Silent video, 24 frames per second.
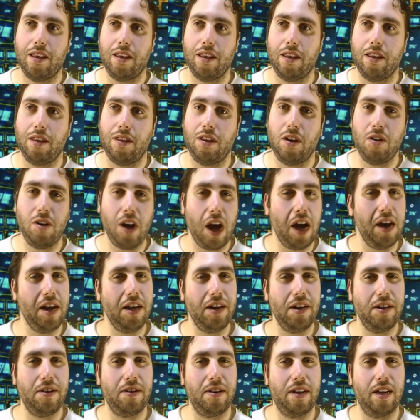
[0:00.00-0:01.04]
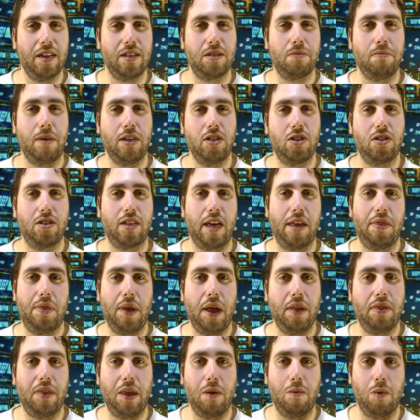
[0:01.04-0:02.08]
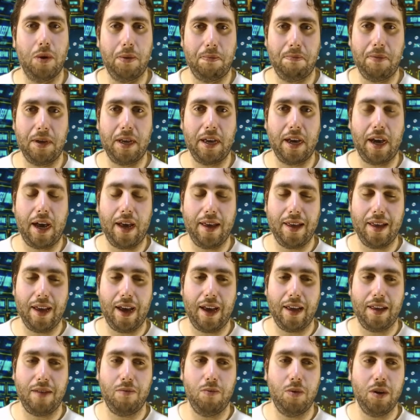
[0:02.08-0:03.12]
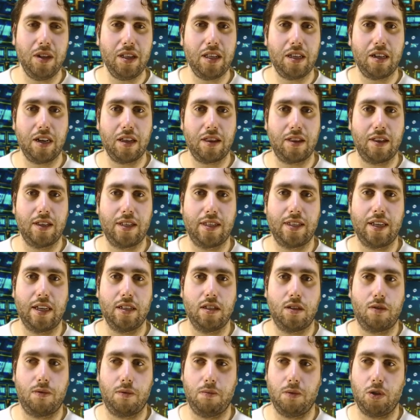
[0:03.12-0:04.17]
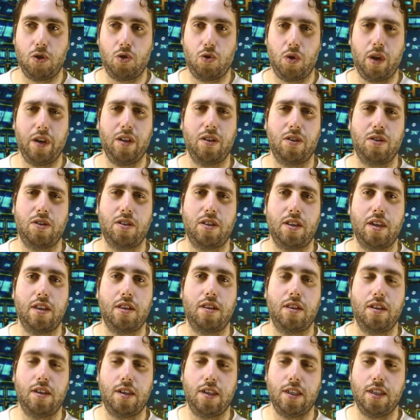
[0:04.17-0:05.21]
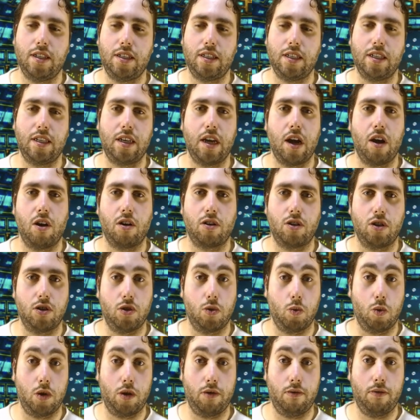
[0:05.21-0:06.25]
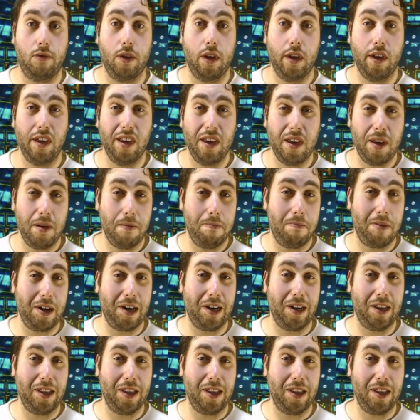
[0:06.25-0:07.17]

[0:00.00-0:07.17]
they're not in it as much as I thought they would be. I, I really got the sense from the trailers that the DC characters would have been in